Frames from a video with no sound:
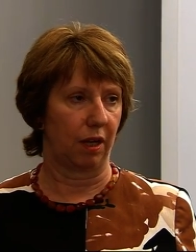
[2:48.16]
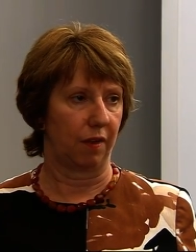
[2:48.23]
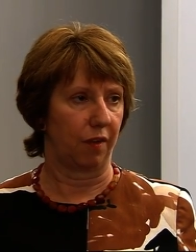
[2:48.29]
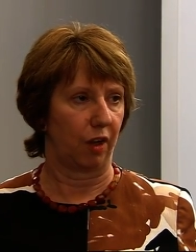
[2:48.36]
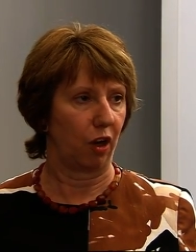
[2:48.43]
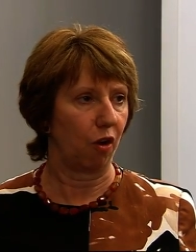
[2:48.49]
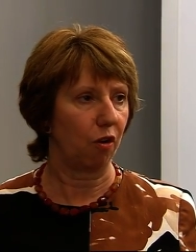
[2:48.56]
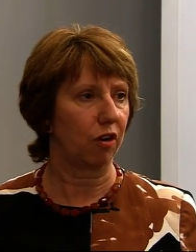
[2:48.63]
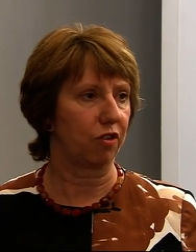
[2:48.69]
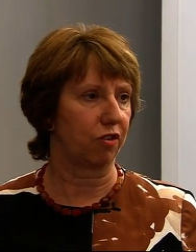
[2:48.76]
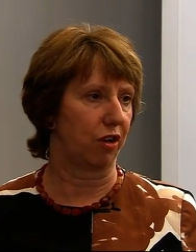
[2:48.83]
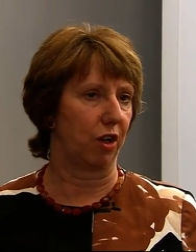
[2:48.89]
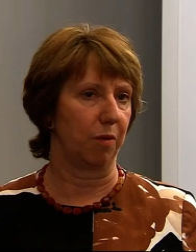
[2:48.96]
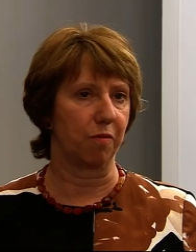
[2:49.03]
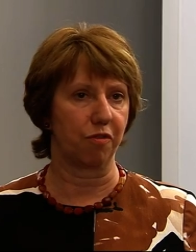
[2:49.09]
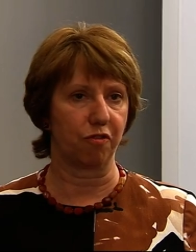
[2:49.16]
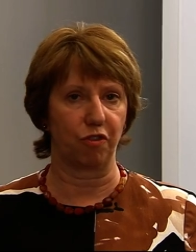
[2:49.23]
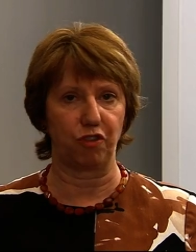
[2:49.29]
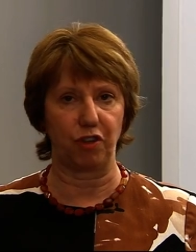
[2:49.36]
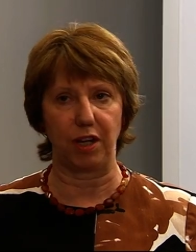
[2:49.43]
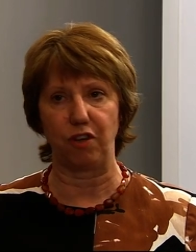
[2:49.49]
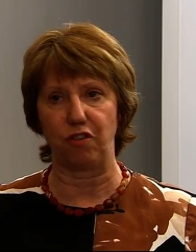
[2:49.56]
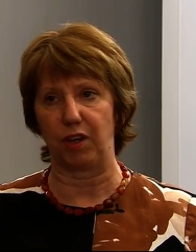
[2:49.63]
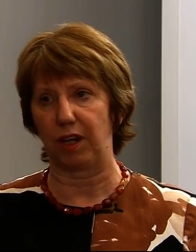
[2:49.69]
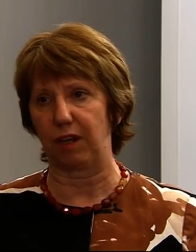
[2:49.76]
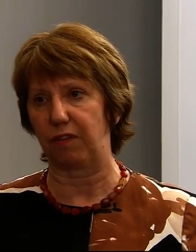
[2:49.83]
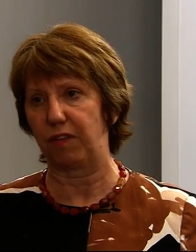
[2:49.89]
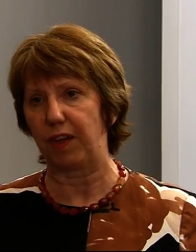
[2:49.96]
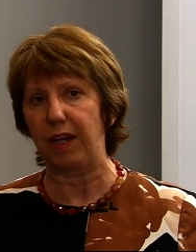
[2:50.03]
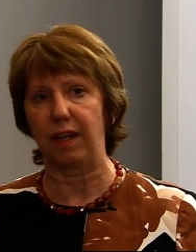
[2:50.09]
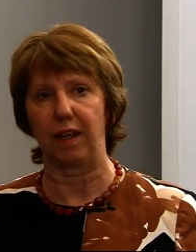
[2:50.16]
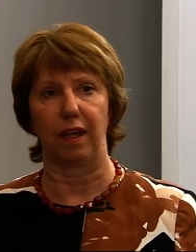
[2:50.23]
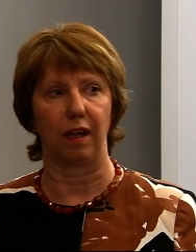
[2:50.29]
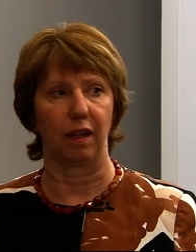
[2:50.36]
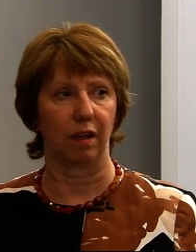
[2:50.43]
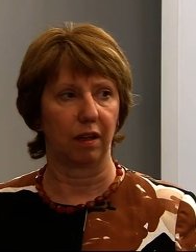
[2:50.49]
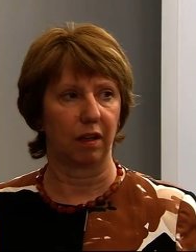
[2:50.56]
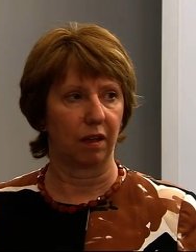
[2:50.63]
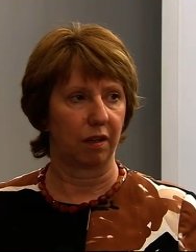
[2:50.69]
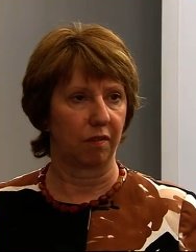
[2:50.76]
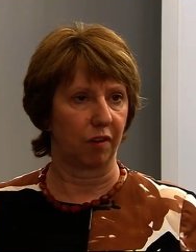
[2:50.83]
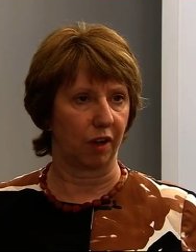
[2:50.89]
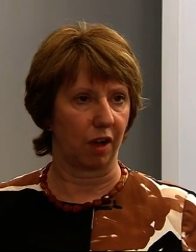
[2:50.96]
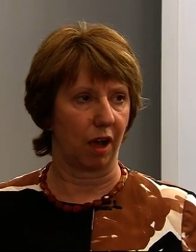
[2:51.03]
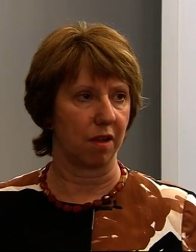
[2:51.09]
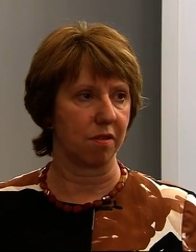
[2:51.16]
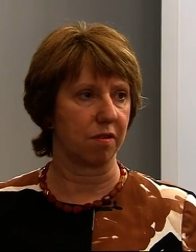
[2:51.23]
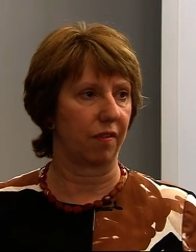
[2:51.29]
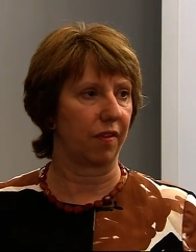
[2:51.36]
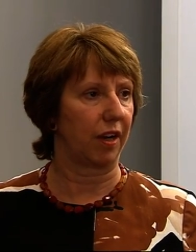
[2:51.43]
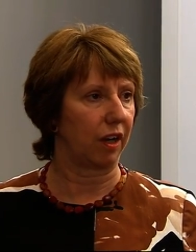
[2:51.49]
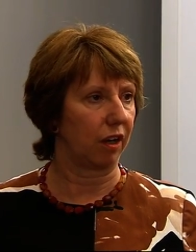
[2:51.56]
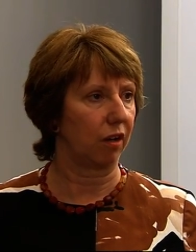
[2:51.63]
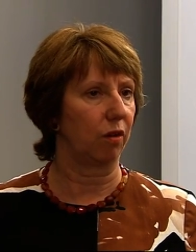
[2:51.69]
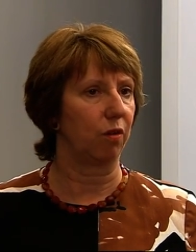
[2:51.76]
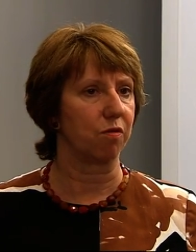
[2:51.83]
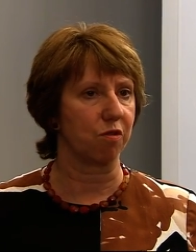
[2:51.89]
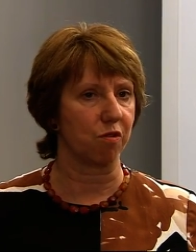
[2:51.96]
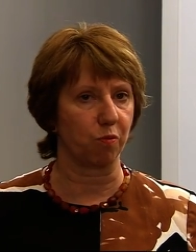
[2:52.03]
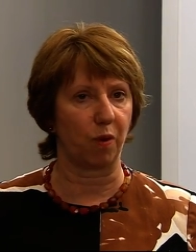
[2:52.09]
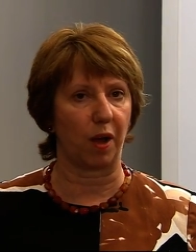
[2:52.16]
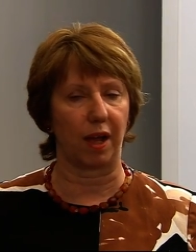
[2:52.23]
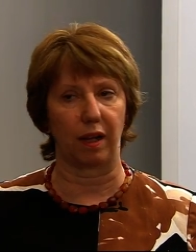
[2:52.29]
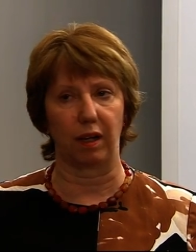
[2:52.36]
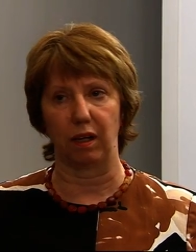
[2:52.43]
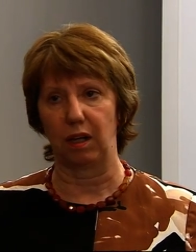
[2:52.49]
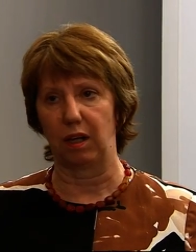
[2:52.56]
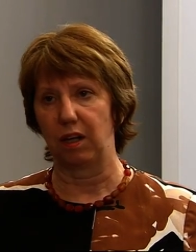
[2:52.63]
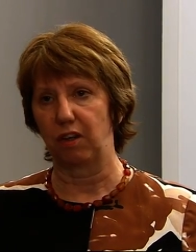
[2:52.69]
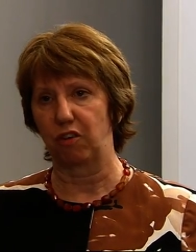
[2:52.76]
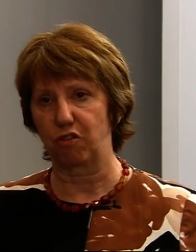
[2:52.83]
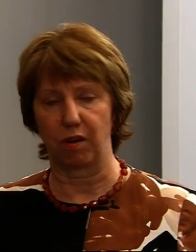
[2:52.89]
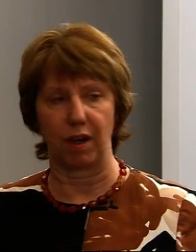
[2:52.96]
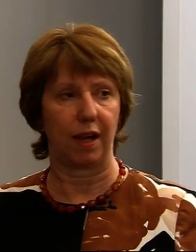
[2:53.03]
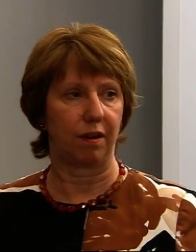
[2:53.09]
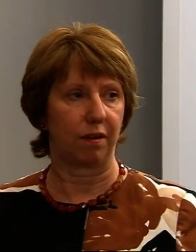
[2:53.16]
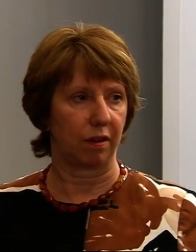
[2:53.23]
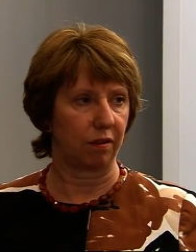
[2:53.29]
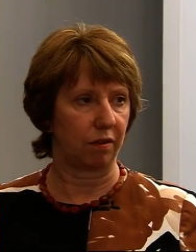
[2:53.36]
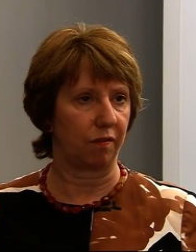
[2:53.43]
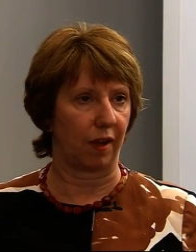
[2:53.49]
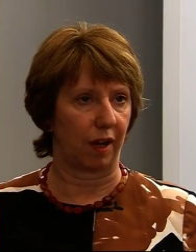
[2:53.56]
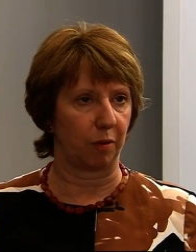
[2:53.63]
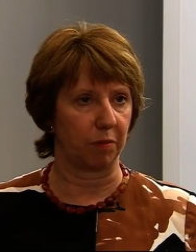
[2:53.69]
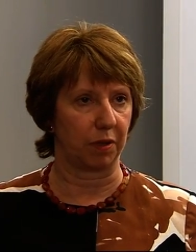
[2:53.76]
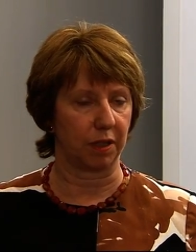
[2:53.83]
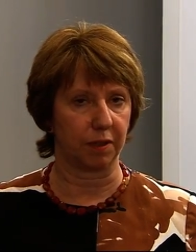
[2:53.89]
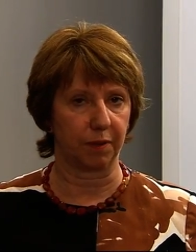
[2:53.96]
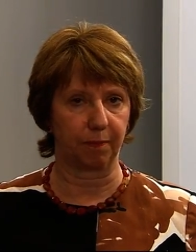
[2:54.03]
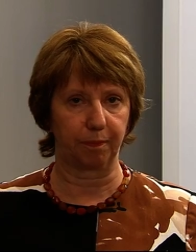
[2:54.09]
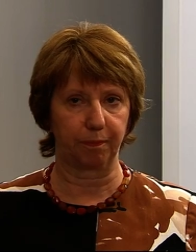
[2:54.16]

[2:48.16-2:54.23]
the longer-term strategic thinking for Gaza that includes as well trade and development.